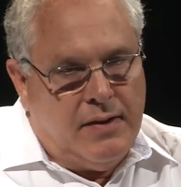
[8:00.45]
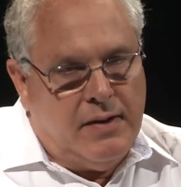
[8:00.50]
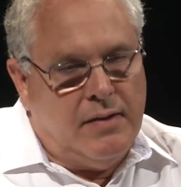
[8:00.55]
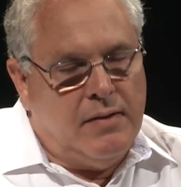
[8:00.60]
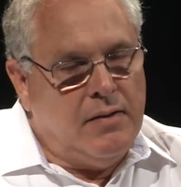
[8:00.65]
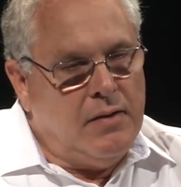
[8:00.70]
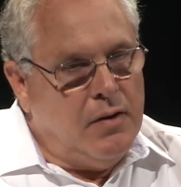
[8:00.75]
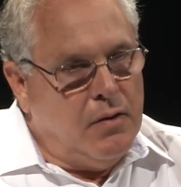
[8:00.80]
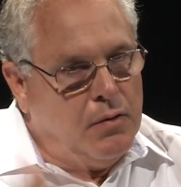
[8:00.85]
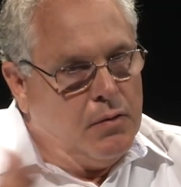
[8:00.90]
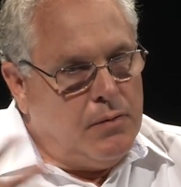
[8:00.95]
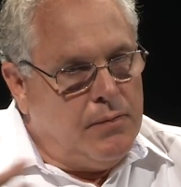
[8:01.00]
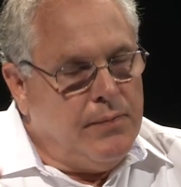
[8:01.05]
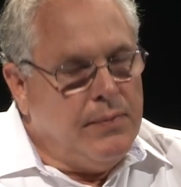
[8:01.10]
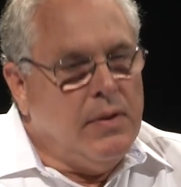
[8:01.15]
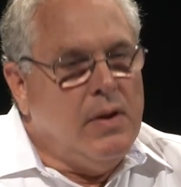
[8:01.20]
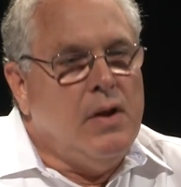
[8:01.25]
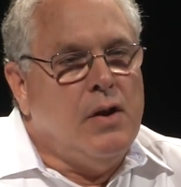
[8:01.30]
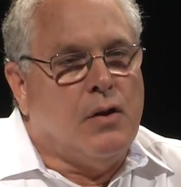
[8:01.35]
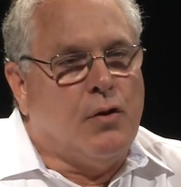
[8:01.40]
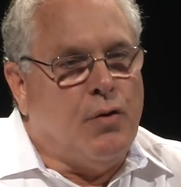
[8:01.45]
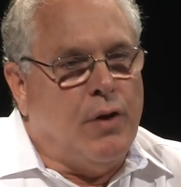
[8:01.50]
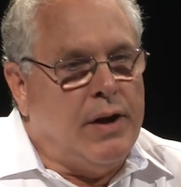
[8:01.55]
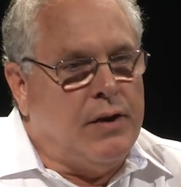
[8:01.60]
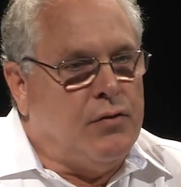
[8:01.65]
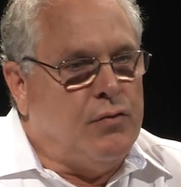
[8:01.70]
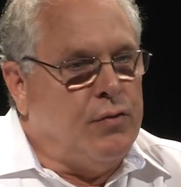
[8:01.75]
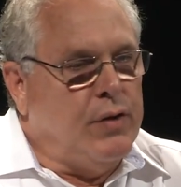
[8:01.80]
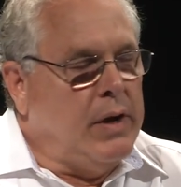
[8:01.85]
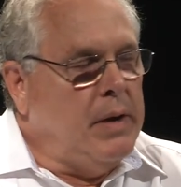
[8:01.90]
And,
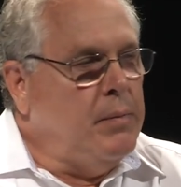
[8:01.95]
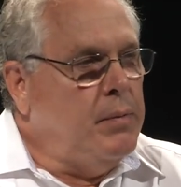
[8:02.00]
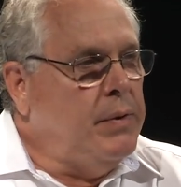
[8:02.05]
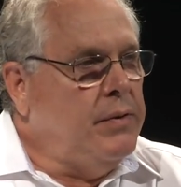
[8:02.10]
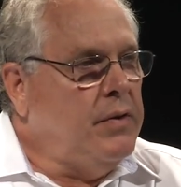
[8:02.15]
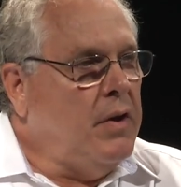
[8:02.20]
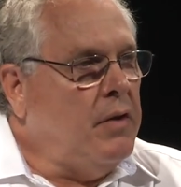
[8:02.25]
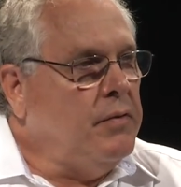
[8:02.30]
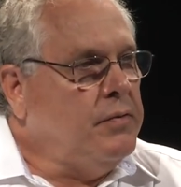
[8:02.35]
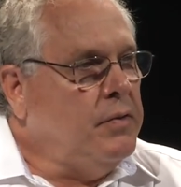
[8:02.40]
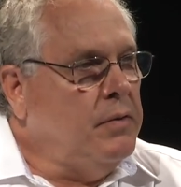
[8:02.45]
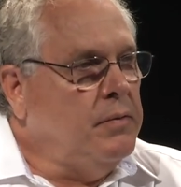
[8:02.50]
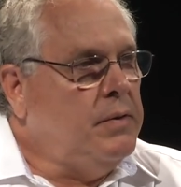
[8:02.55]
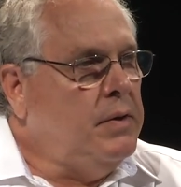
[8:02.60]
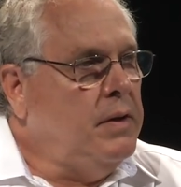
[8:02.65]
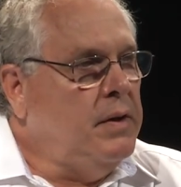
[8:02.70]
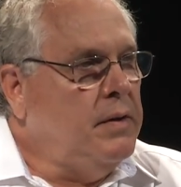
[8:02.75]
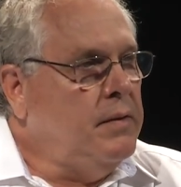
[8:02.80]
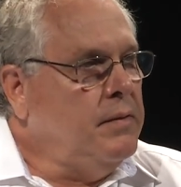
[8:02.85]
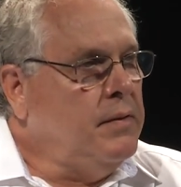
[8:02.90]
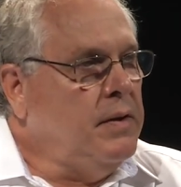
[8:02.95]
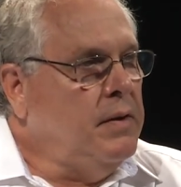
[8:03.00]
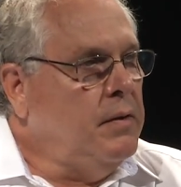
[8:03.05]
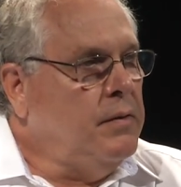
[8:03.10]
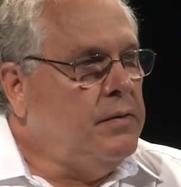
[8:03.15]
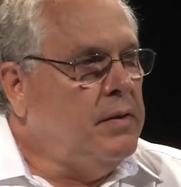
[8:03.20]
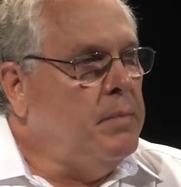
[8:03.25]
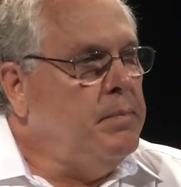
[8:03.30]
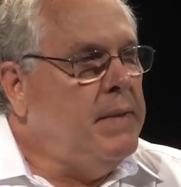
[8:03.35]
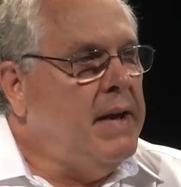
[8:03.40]
Craig's dream was also to,
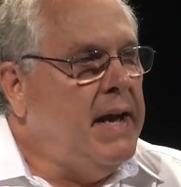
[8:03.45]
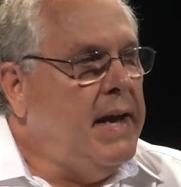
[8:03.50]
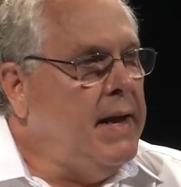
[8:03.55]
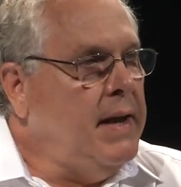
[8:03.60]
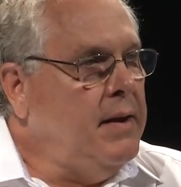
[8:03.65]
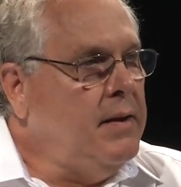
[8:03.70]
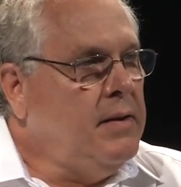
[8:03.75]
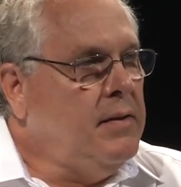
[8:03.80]
someday,